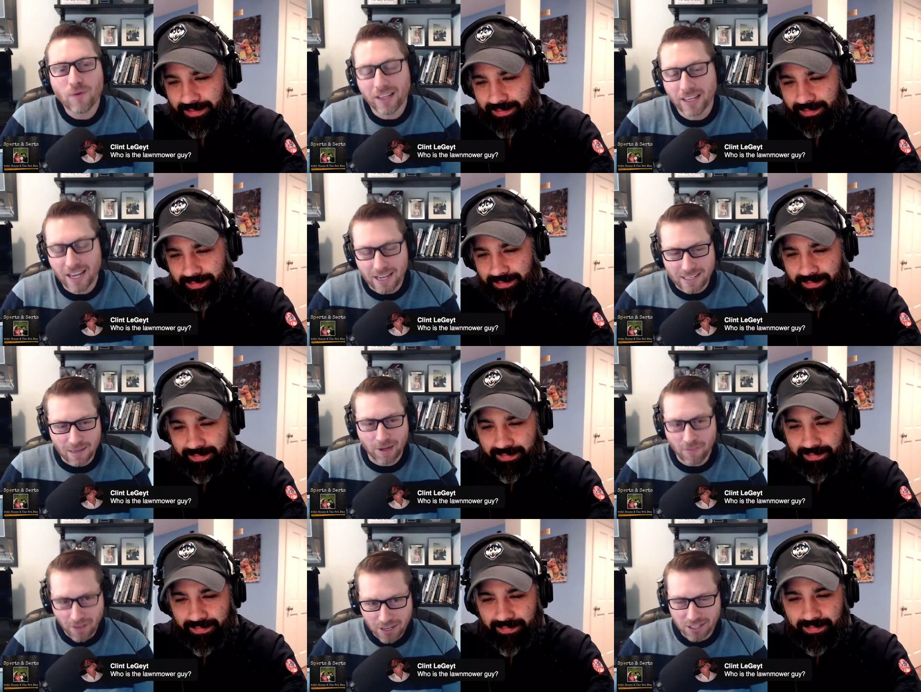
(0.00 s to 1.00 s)
Speaker 1: really is. I
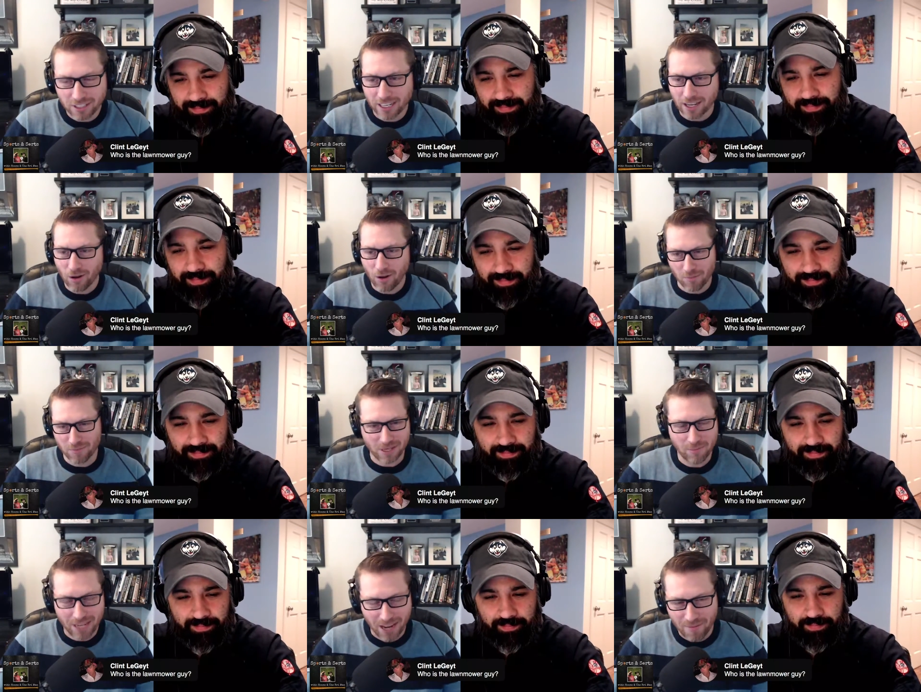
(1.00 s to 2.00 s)
mean, eventually,
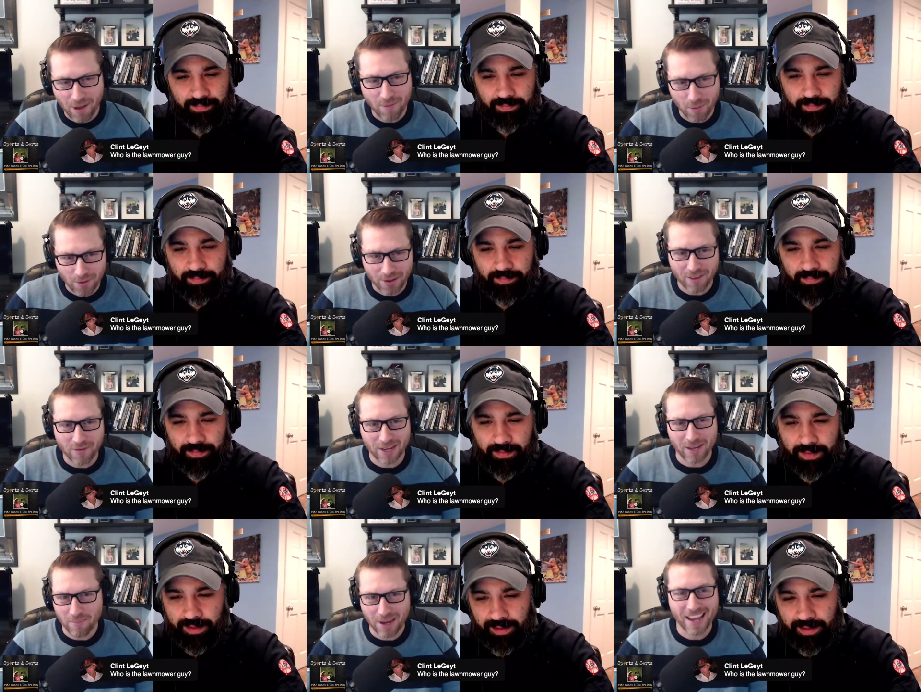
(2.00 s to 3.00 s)
someday, maybe if we
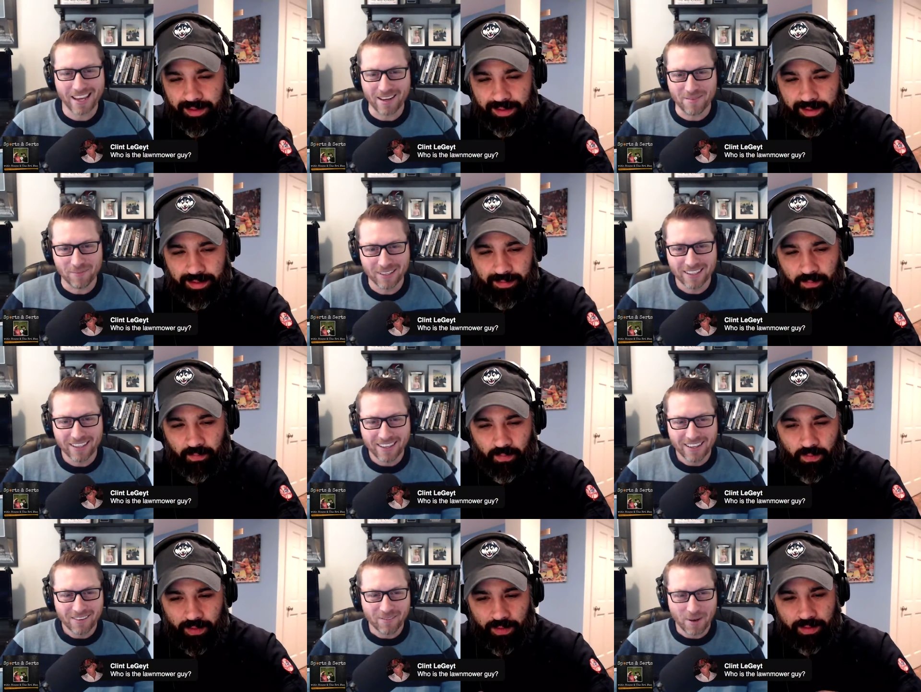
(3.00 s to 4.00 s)
can pay him...
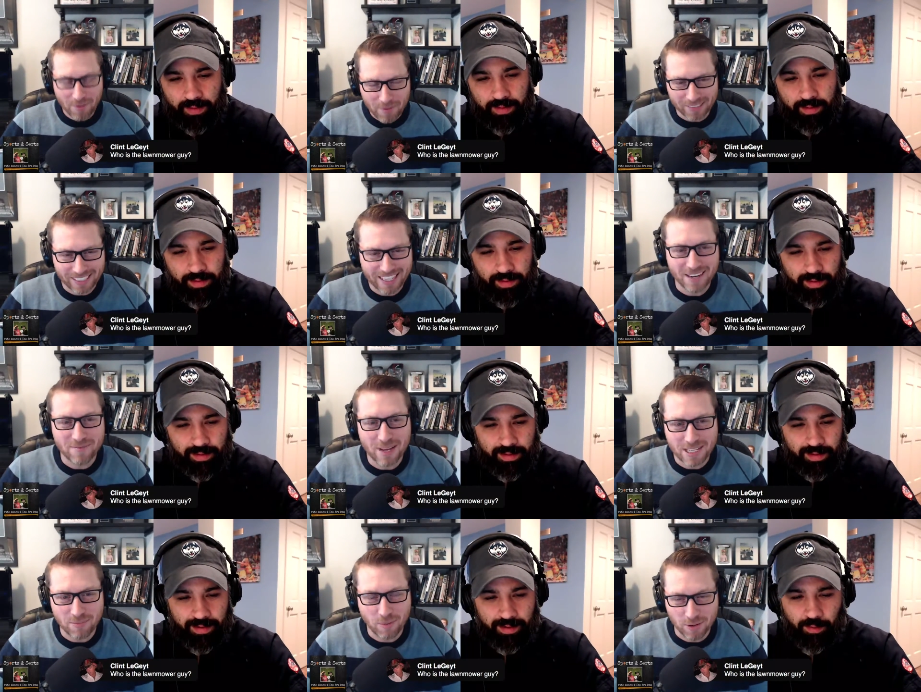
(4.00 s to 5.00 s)
We would be able to get him
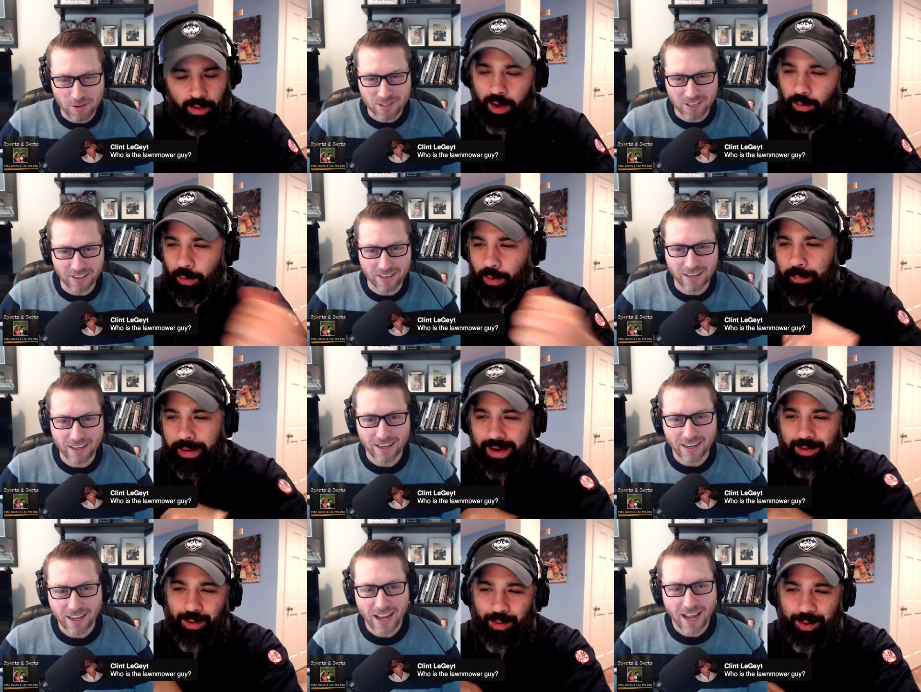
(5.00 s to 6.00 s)
as a producer.
Speaker 2: Well, when
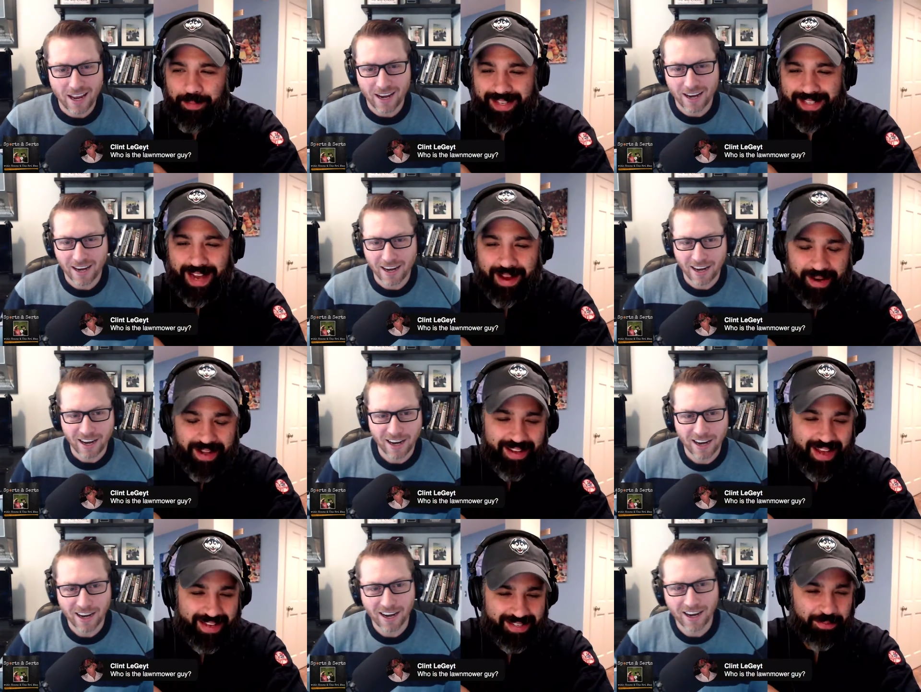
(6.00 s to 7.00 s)
we're big time in it,
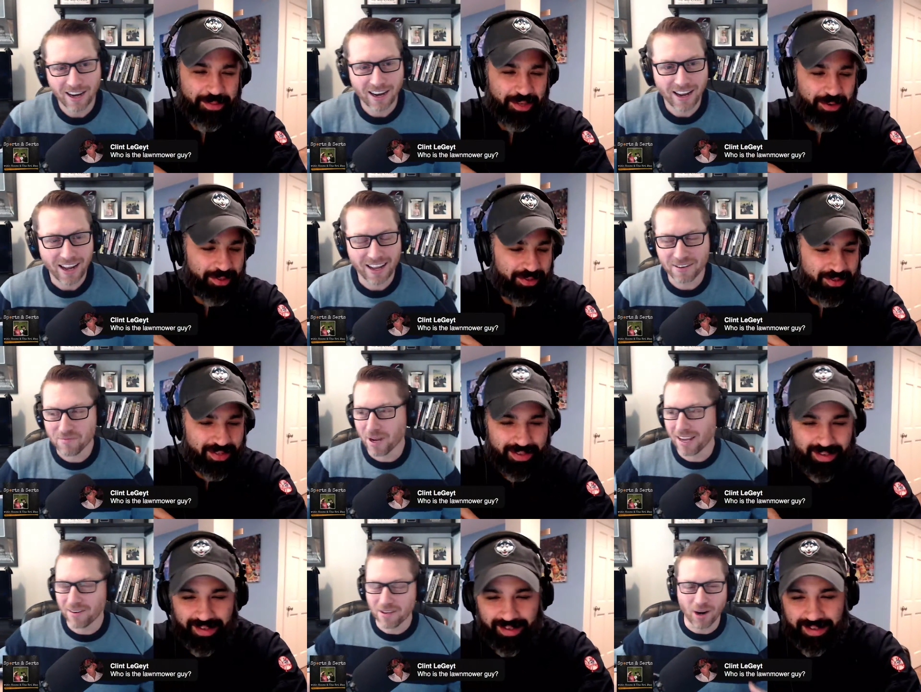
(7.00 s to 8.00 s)
yes, he'll be our
Speaker 1: producer. And
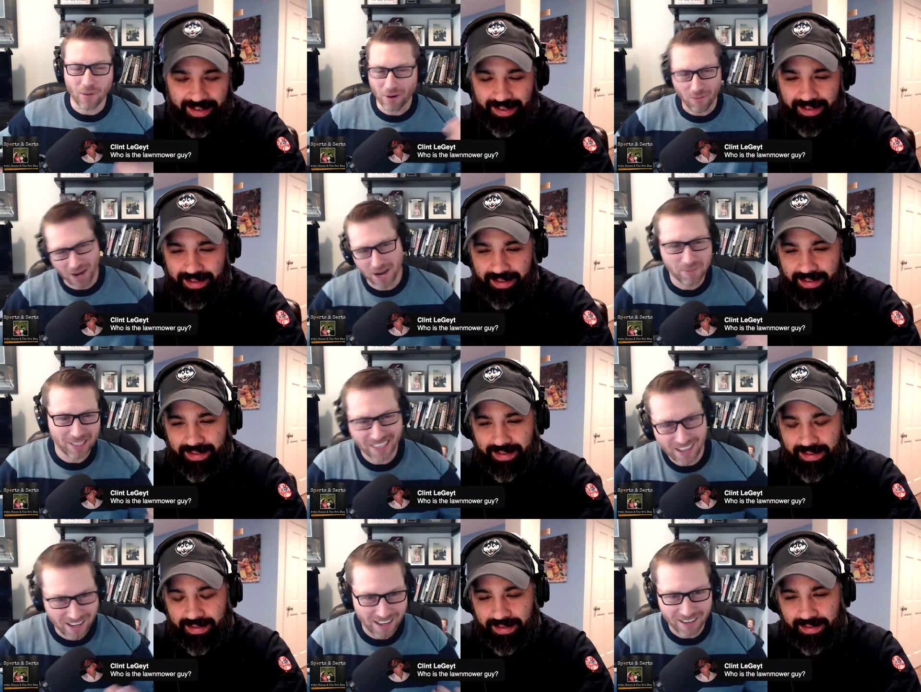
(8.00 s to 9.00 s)
we're
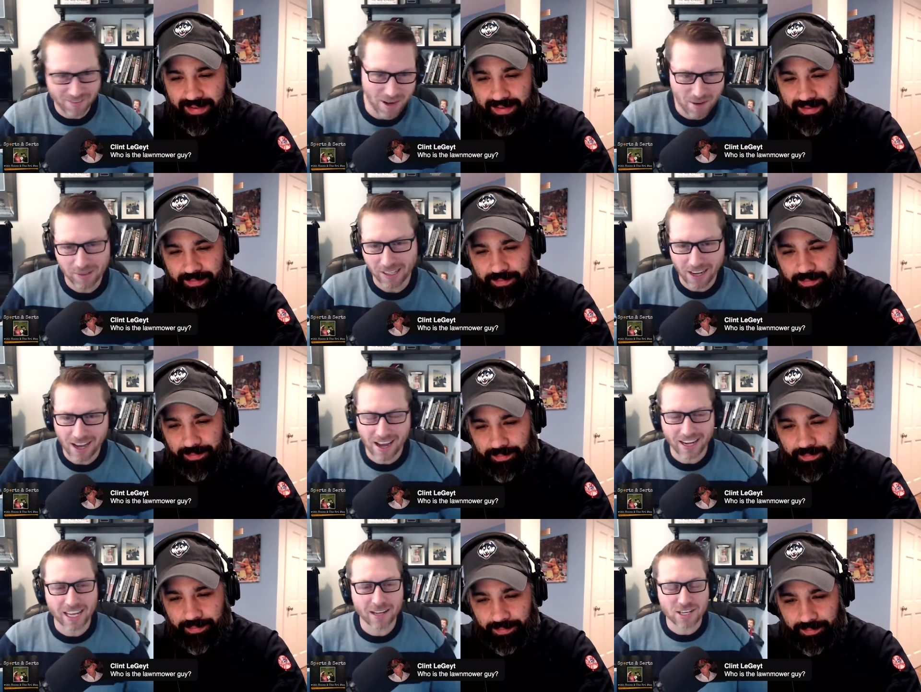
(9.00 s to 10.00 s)
rambling on and rambling
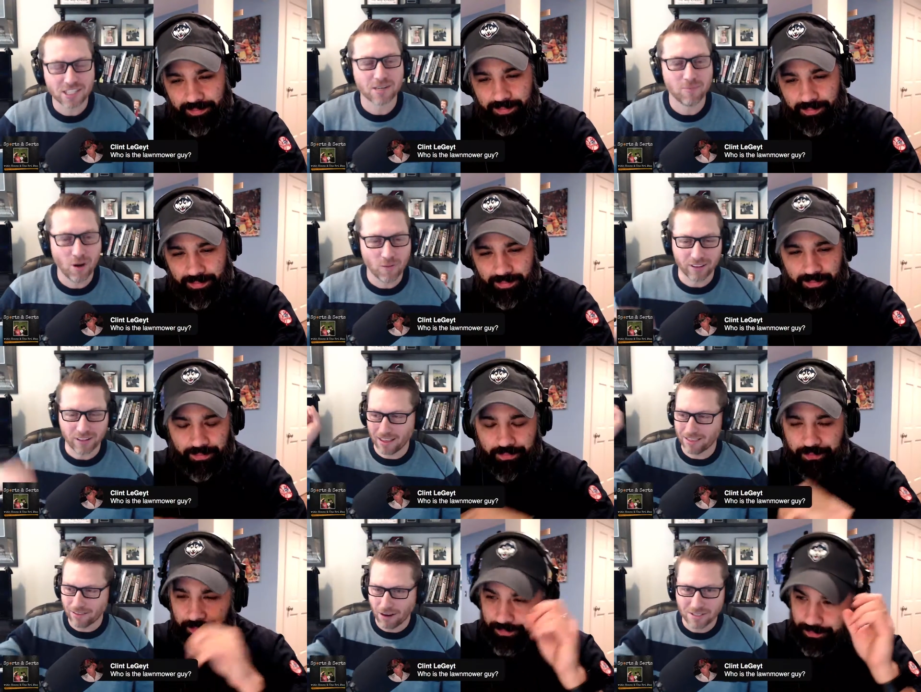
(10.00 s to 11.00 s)
on. He can just come over
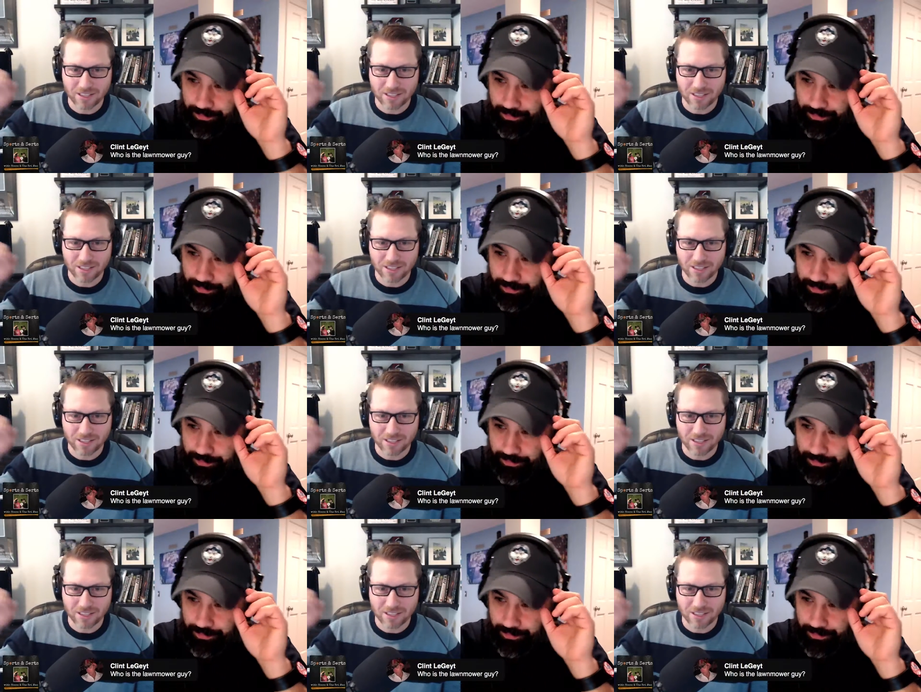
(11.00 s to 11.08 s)
and throw